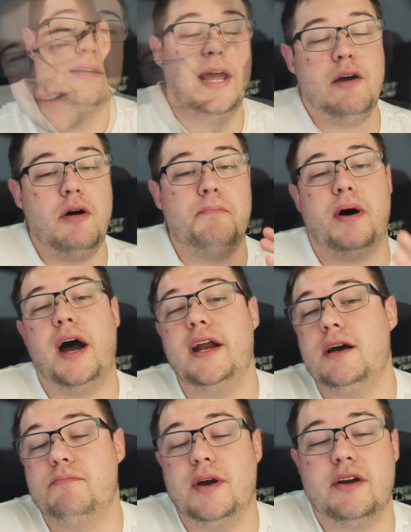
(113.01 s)
Now a
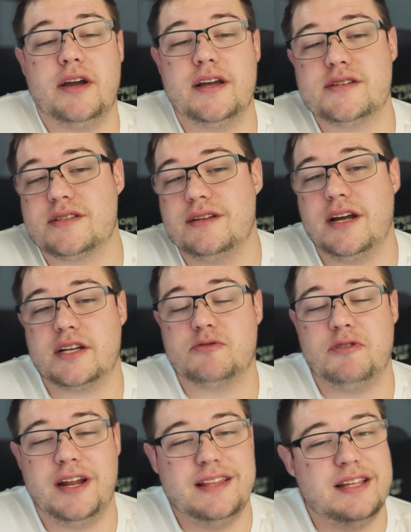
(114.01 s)
pinap berry is the next
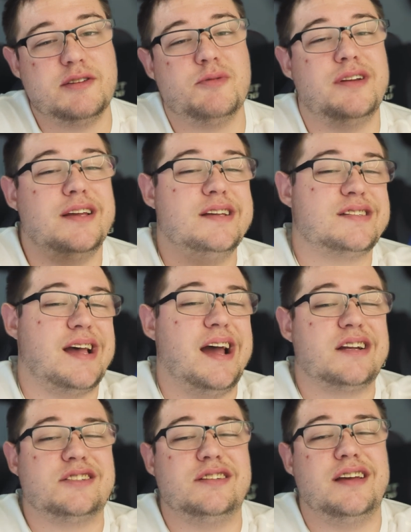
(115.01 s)
one, and this one is
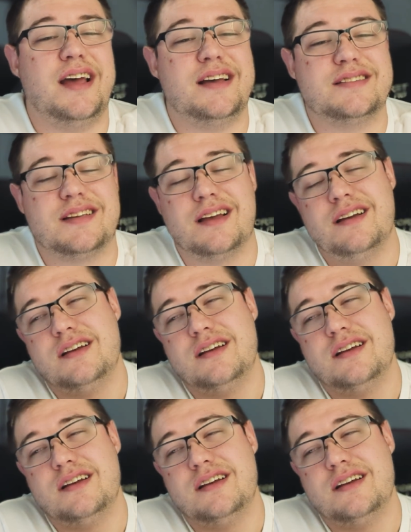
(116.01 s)
actually has